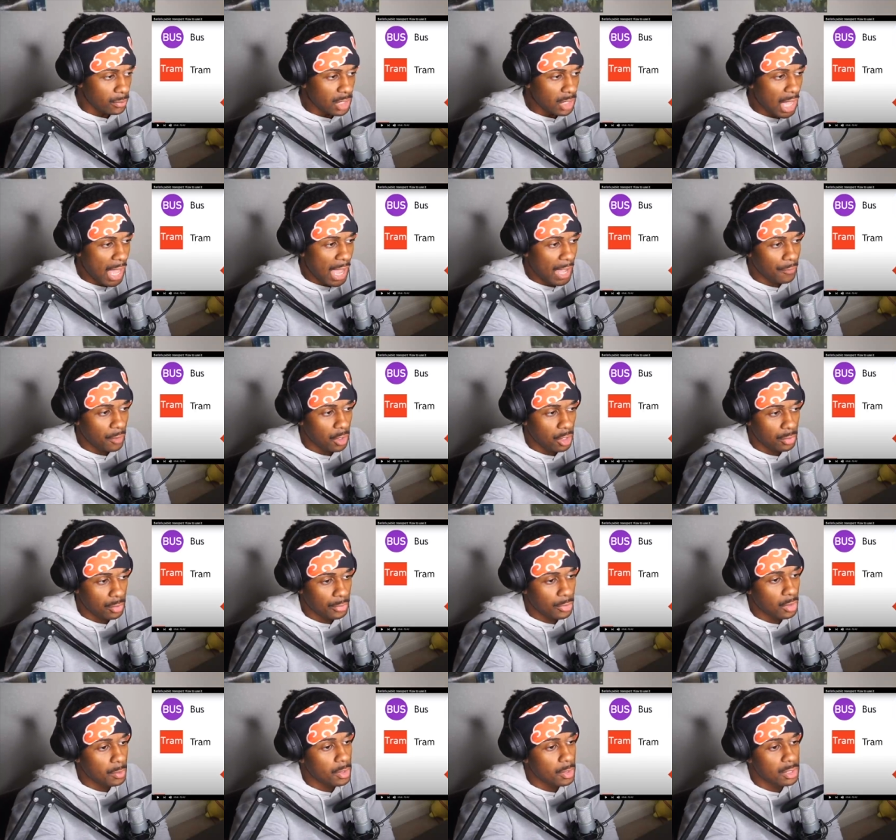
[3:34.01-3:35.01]
I've heard
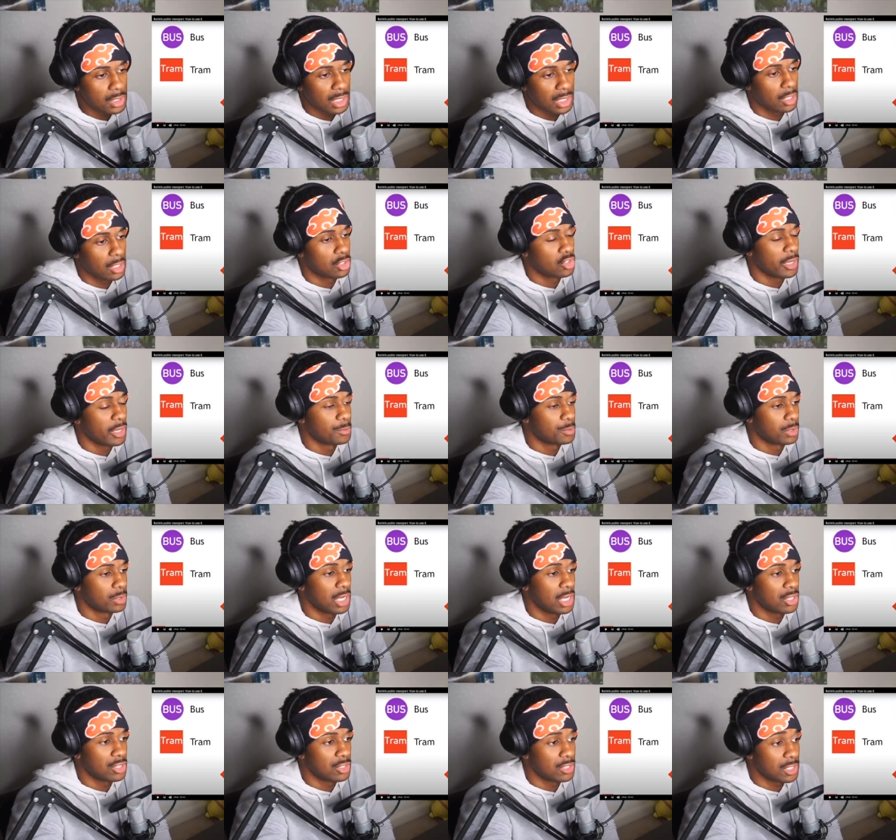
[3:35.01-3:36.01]
rumors that the
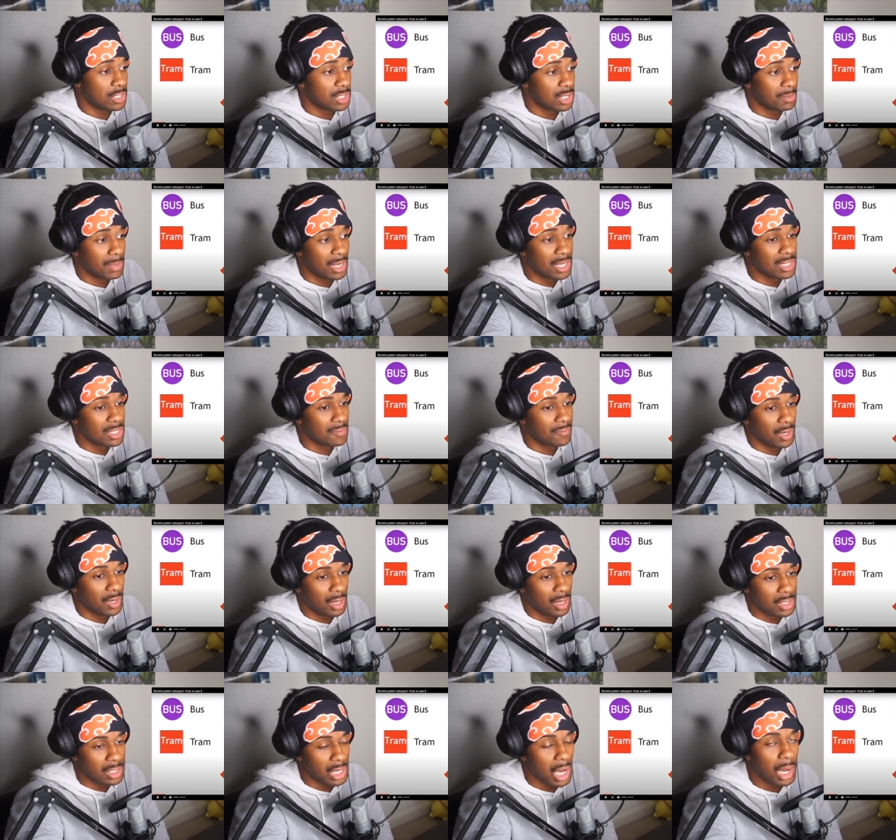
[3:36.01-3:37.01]
transportation system isn't
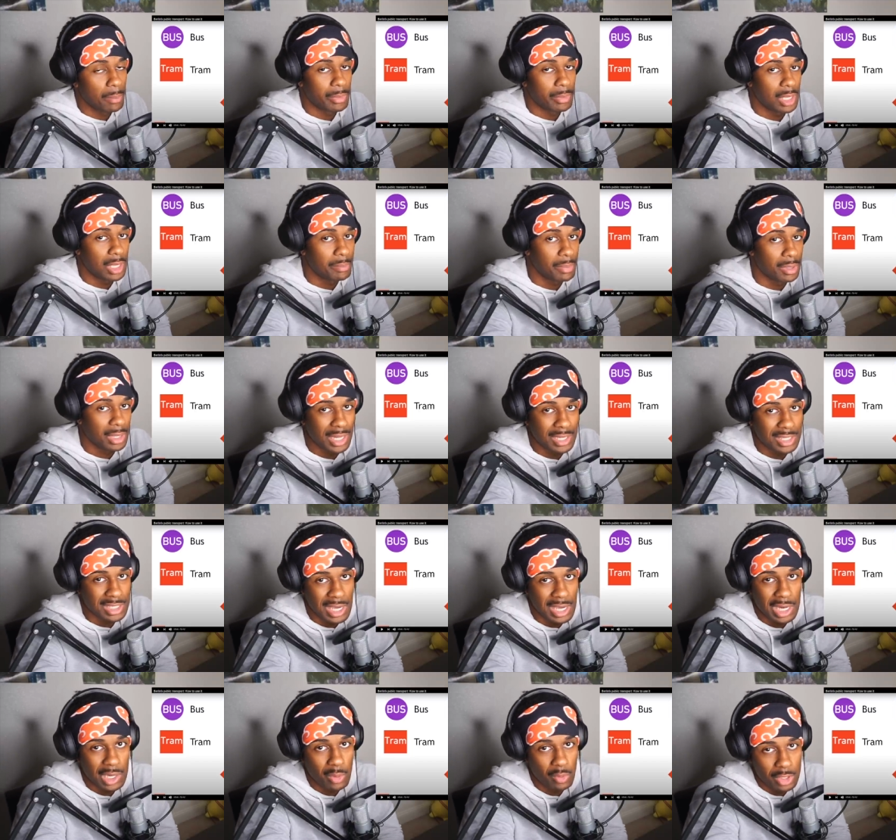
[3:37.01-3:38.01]
very timely, but that's
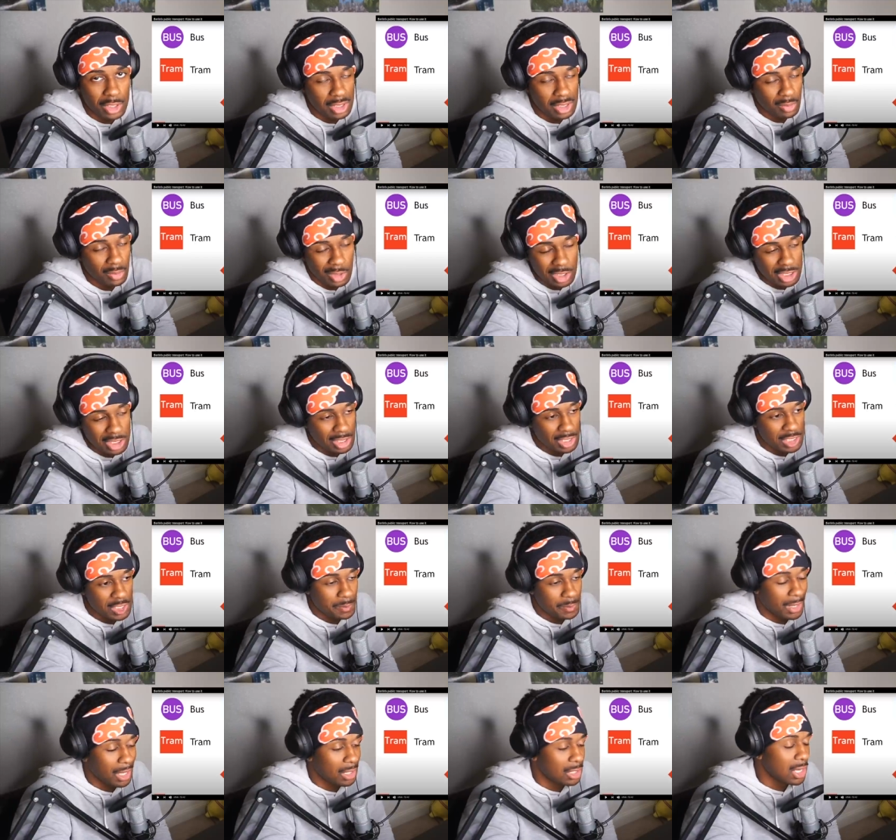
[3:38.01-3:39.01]
kind of what you
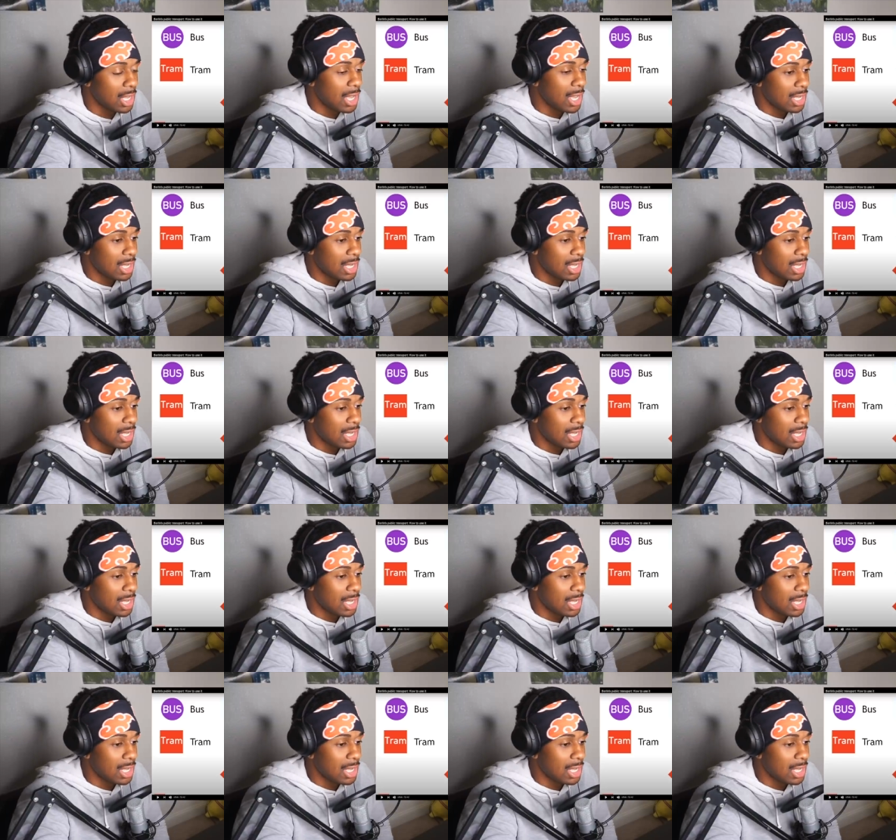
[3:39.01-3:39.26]
expect.